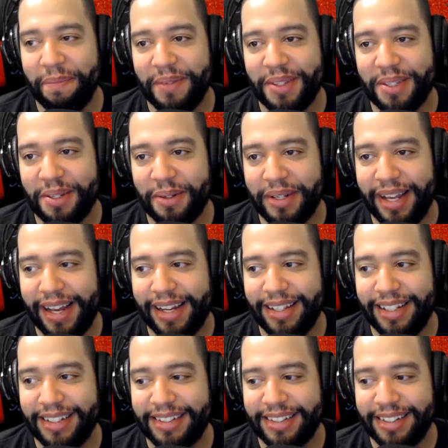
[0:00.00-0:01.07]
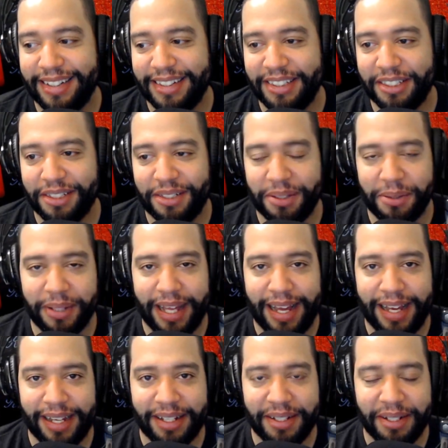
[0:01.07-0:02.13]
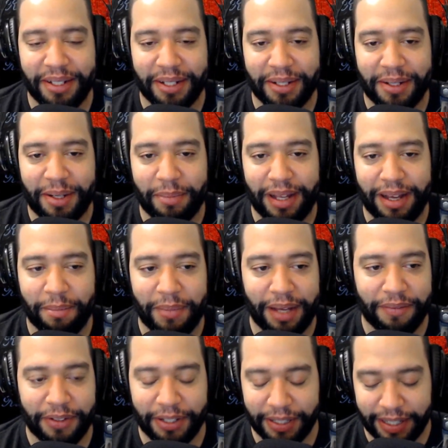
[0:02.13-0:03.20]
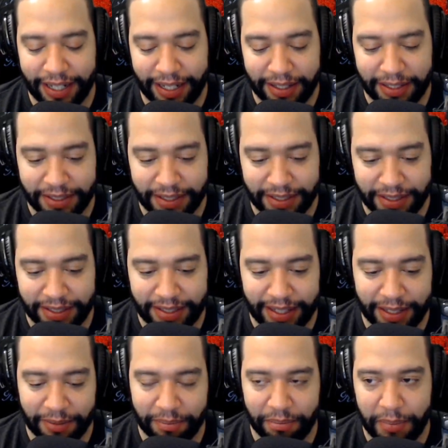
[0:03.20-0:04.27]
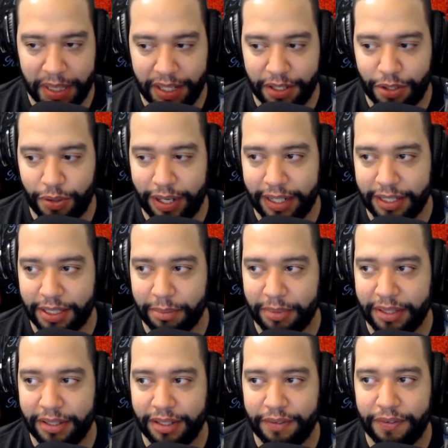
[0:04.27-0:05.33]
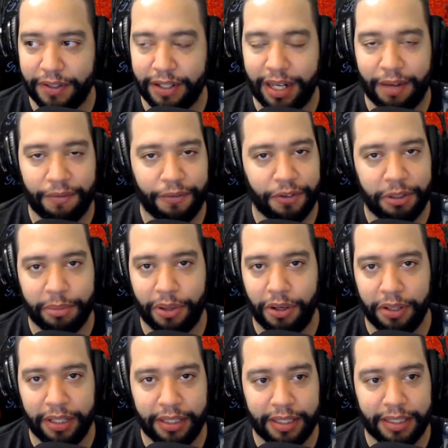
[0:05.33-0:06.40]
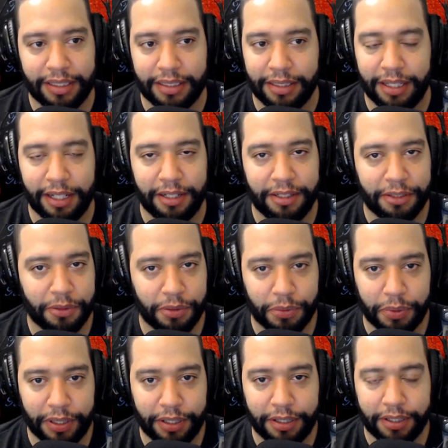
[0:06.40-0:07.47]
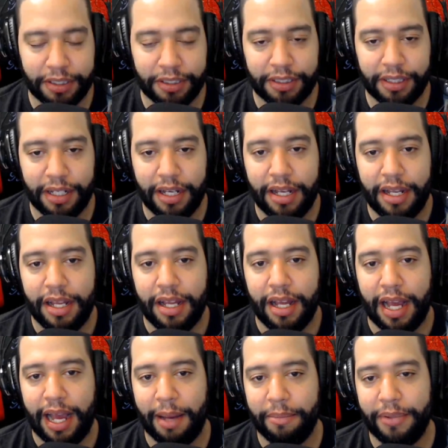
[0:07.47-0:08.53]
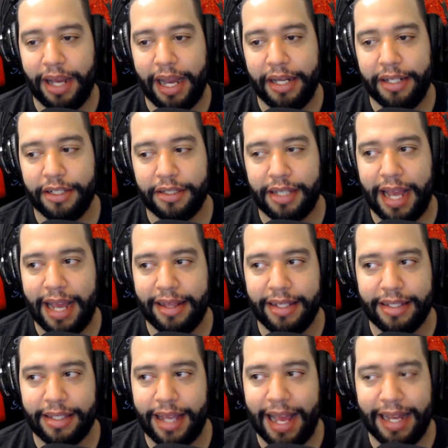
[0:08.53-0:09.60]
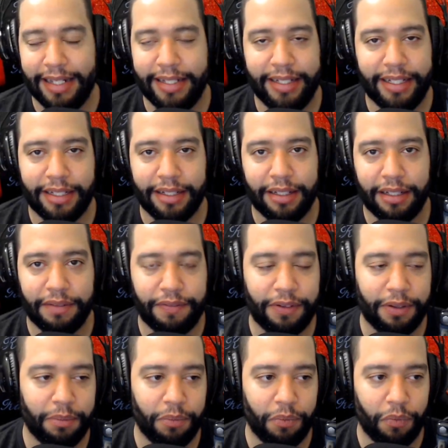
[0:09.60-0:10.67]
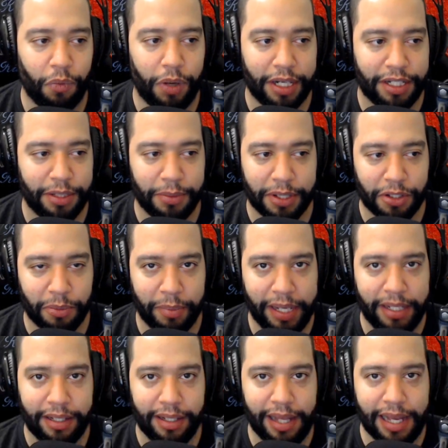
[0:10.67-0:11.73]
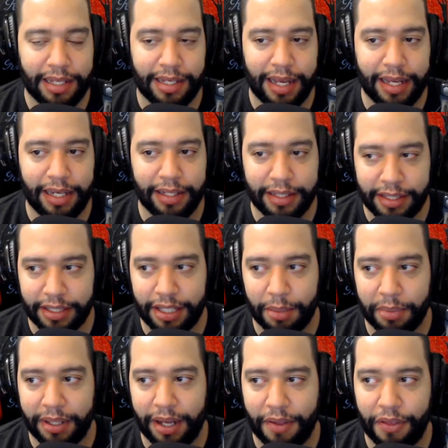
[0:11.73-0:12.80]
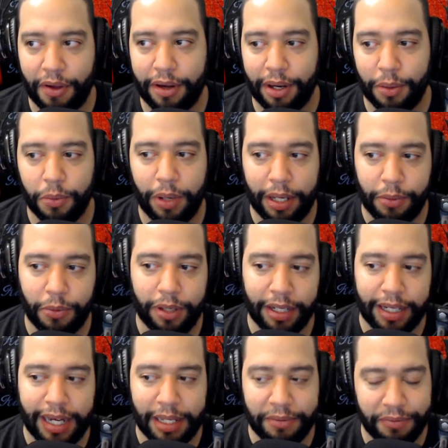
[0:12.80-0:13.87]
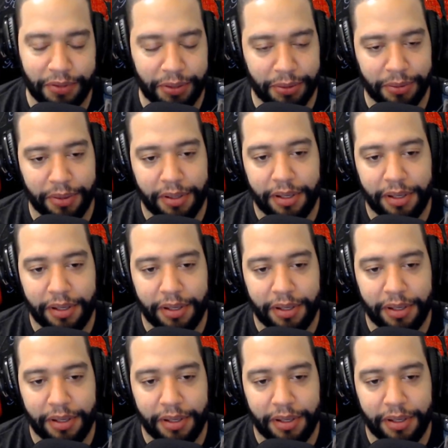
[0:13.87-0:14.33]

So yeah, let's just do that. You know, I'm not very good at this. This is like me trying something different. I'm freeballing this. None of this was rehearsed. I just had this idea from watching WrestleMania last night, and this is something I thought I'd want to kind of do.